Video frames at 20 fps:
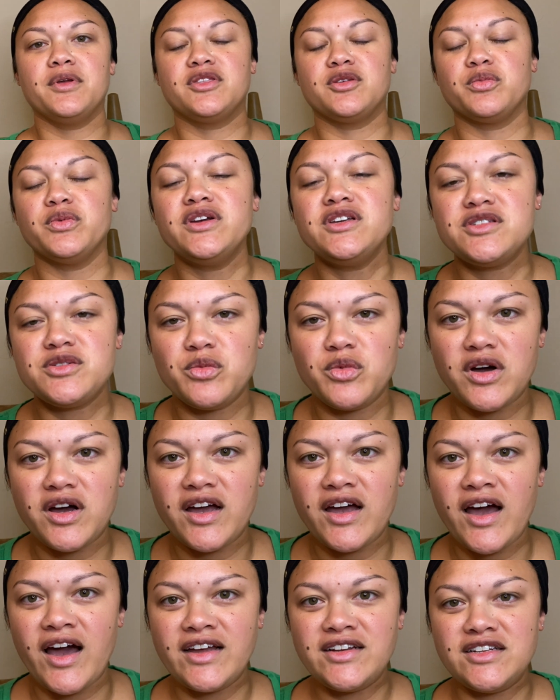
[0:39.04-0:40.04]
the reason
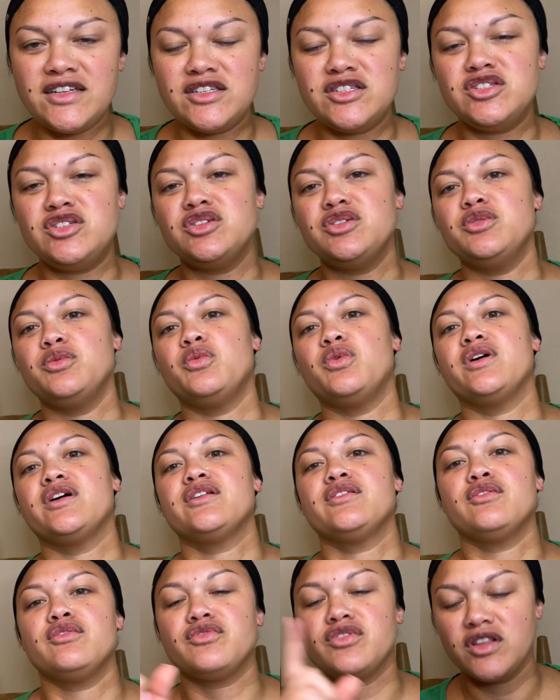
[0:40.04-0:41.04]
why I didn't do
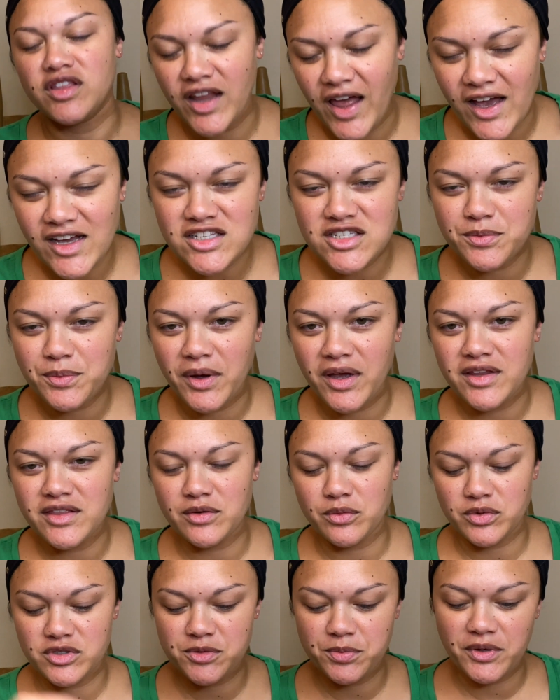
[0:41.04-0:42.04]
one for last
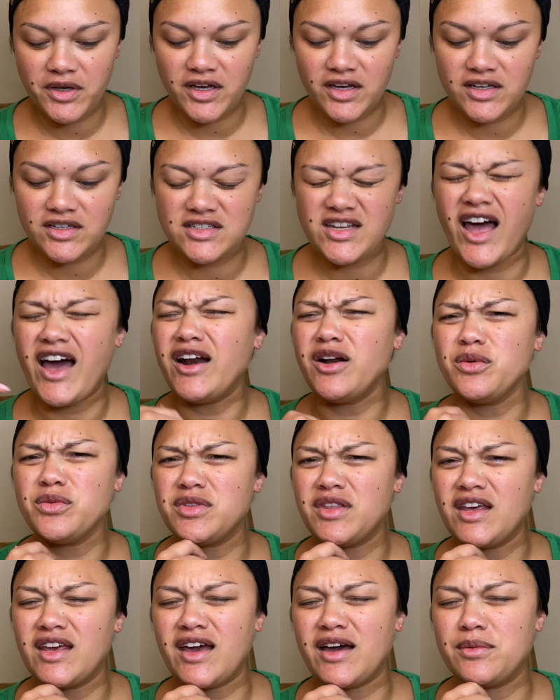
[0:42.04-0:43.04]
month was because I don't
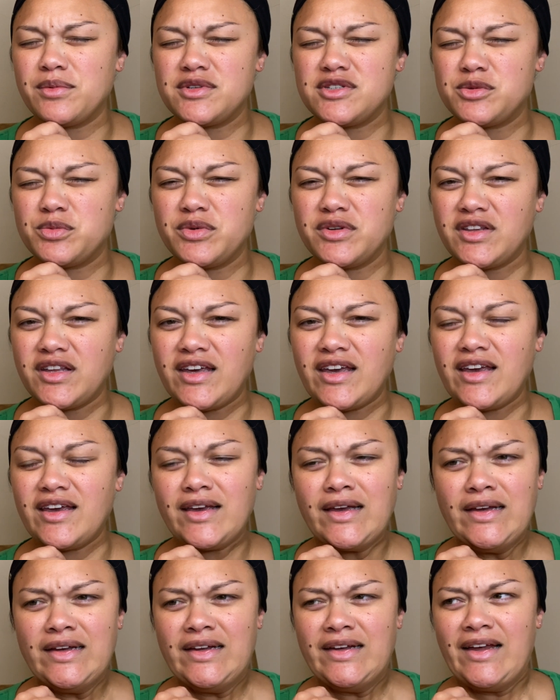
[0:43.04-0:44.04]
think I was
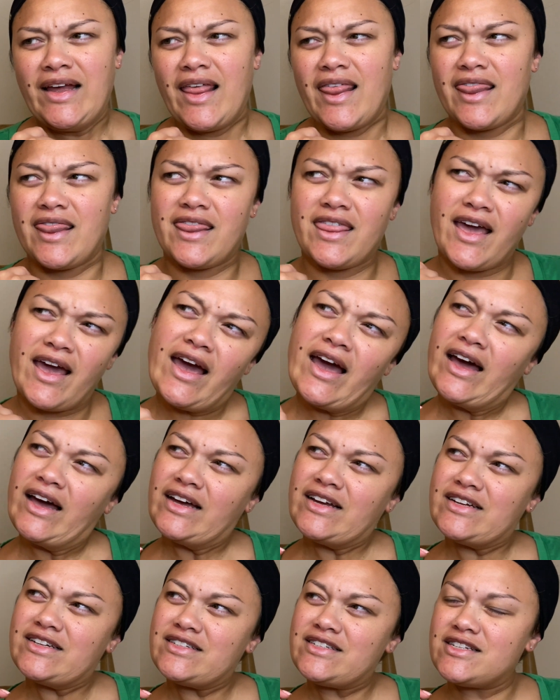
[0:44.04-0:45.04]
really
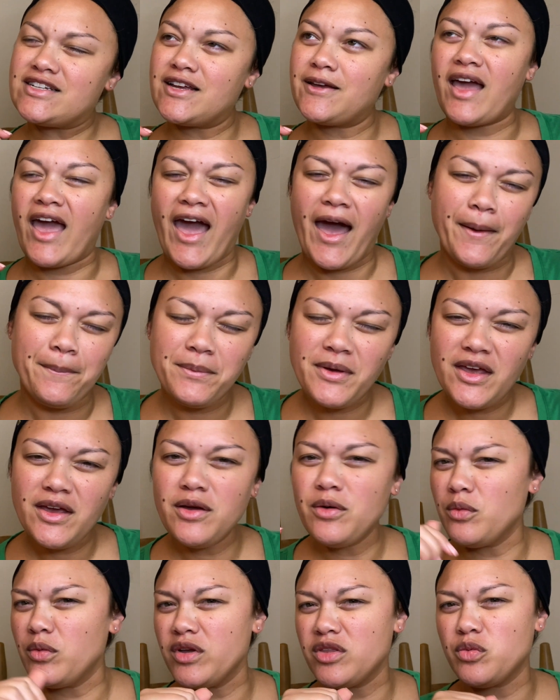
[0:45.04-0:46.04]
that happy
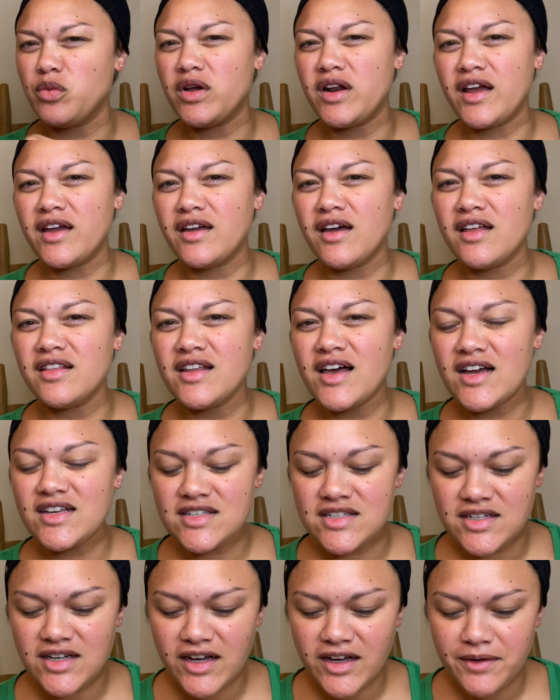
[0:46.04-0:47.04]
with what I got
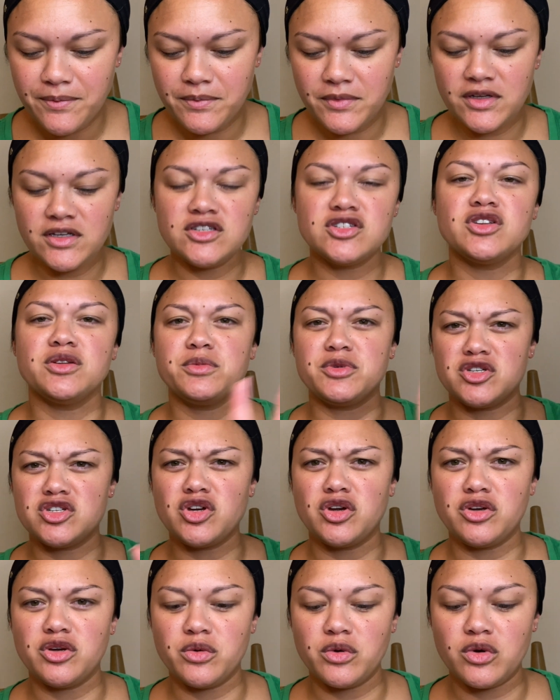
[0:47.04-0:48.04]
last time. So let me show
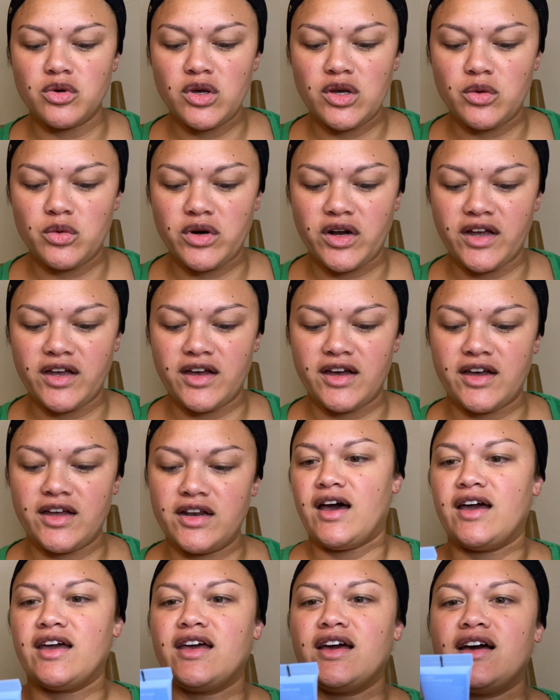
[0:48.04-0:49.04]
you real quick what I
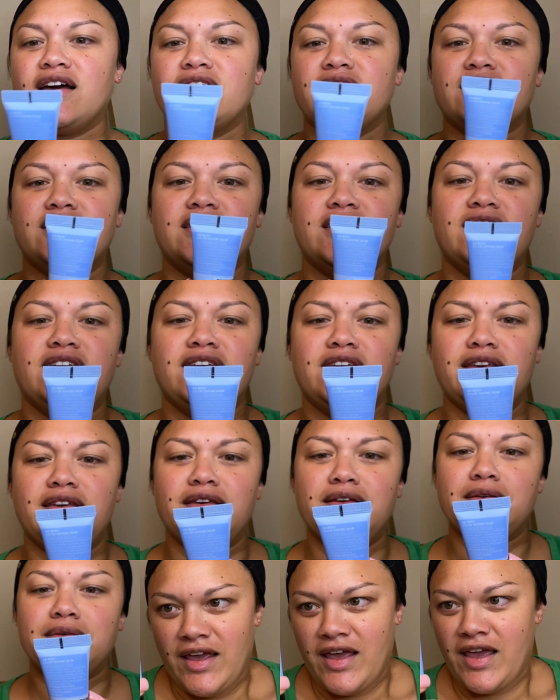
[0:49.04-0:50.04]
got. I got
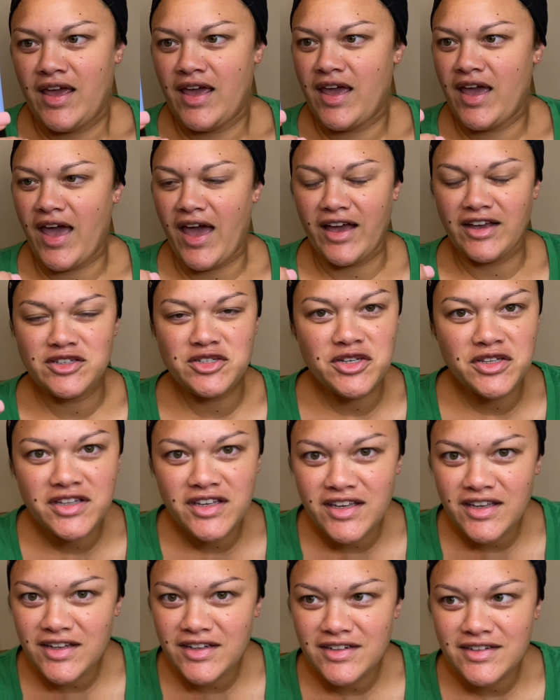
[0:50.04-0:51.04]
the
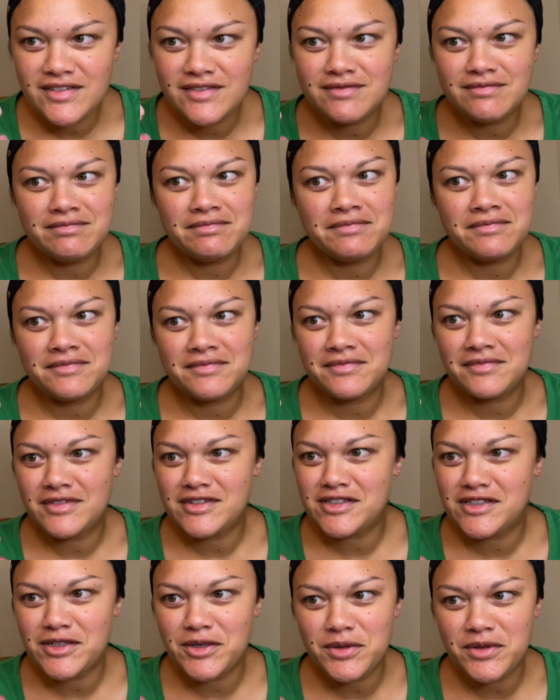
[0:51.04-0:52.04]
Azulene
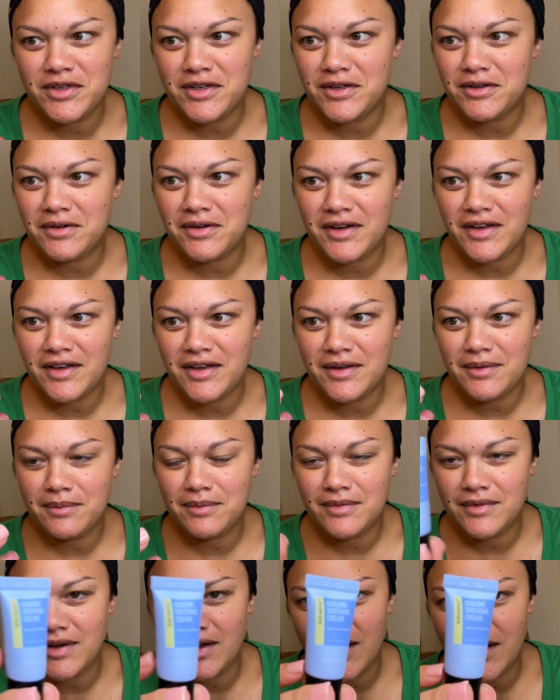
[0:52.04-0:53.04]
Soothing
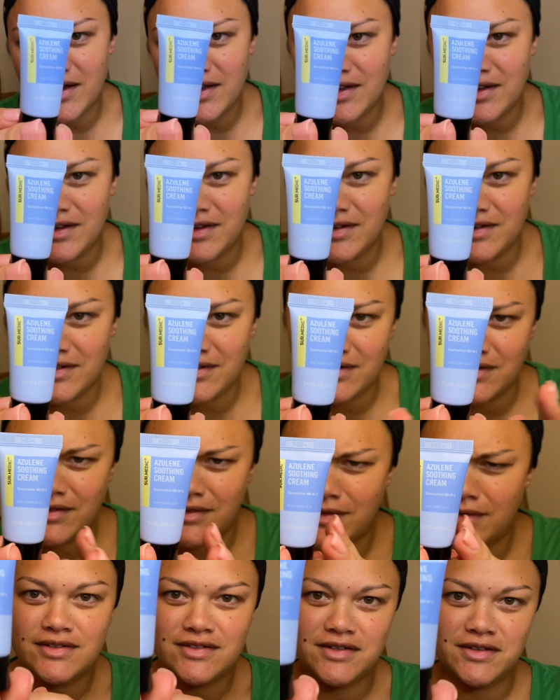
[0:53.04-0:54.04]
Cream.
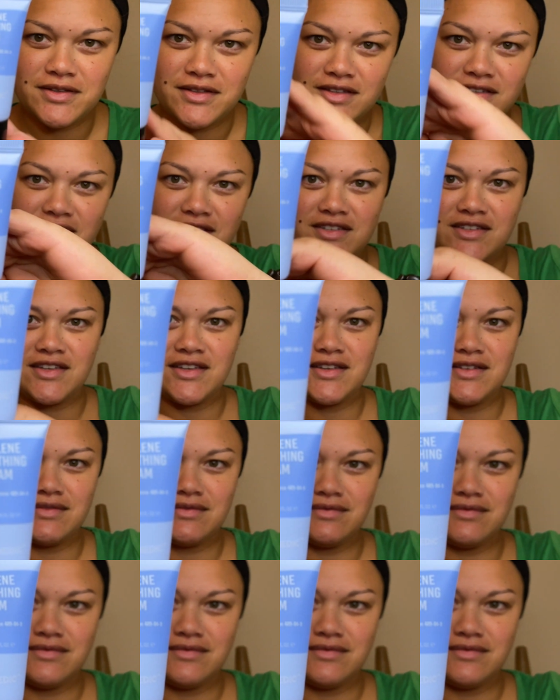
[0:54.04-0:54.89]
So this is it.